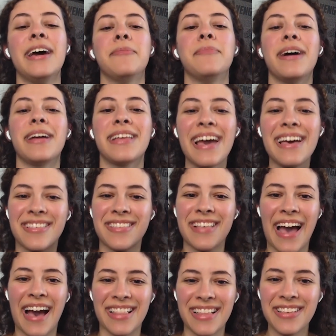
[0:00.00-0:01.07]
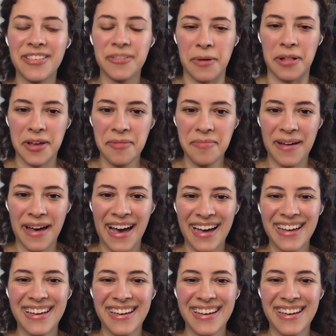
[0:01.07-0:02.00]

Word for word: But yes, Alex, welcome back.